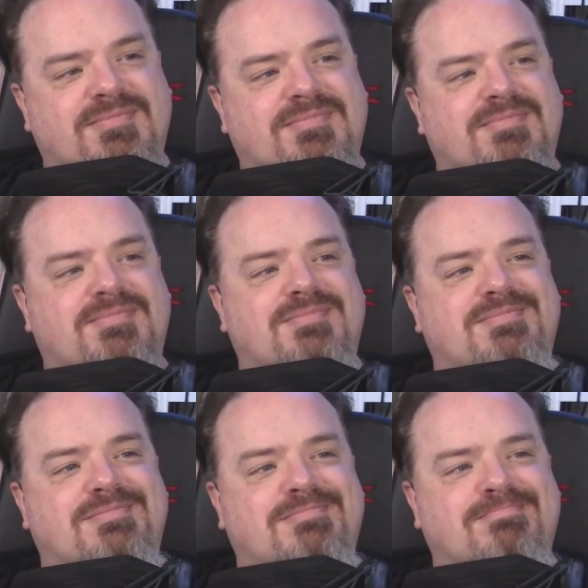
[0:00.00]

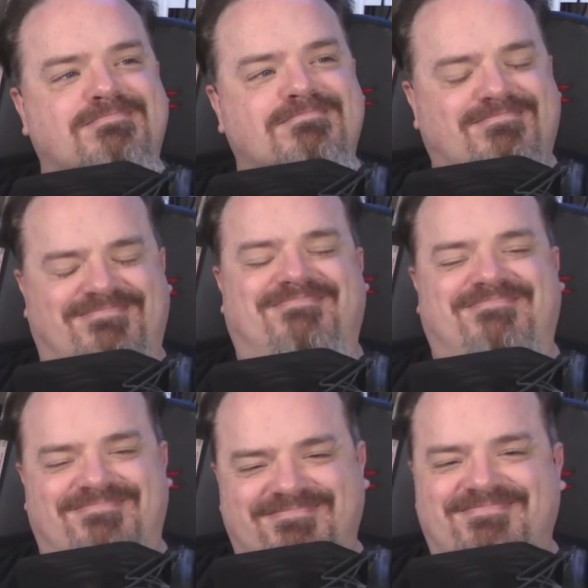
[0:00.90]

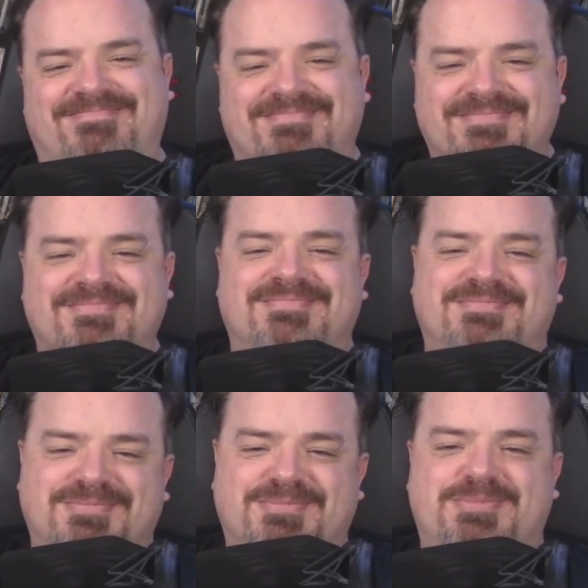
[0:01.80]

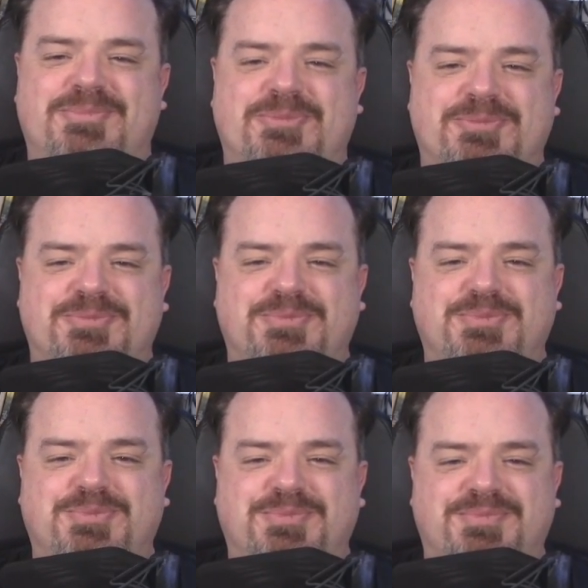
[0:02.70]

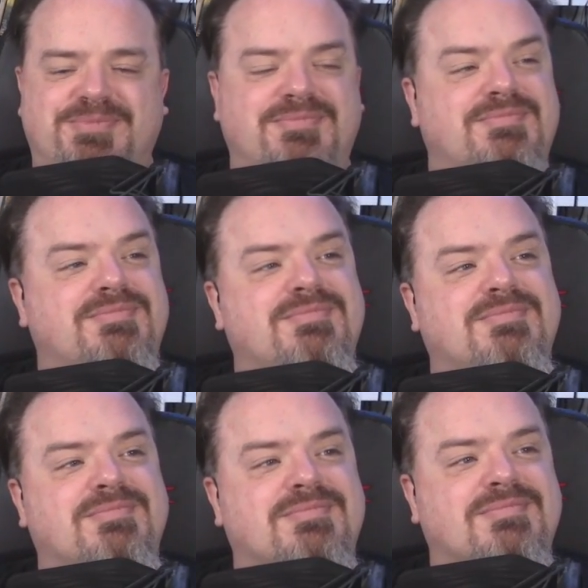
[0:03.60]

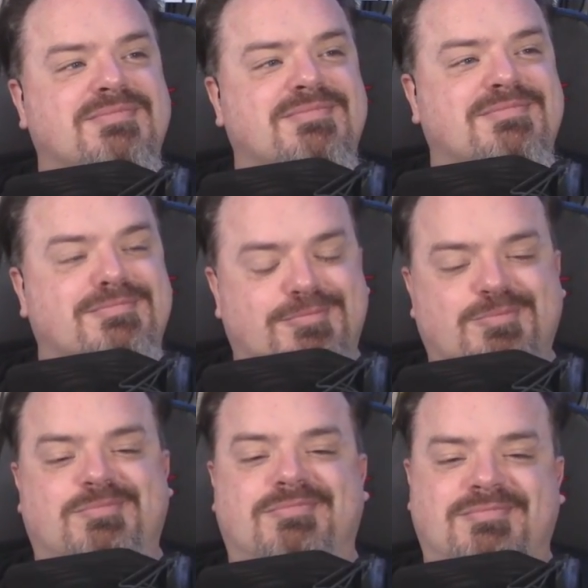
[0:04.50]

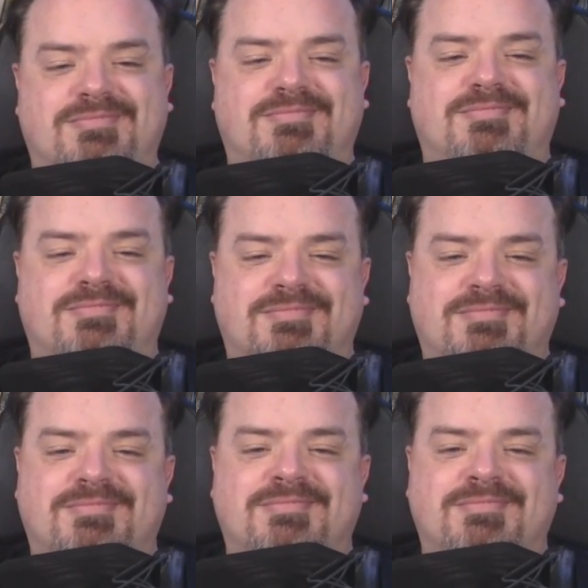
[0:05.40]

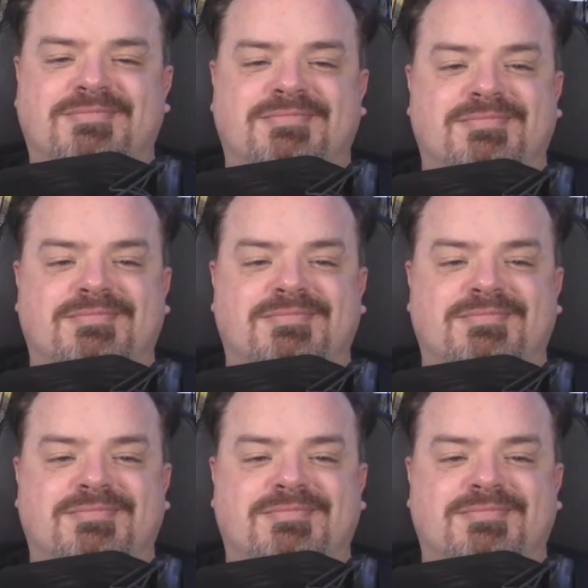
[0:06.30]
No words are spoken by the person on screen.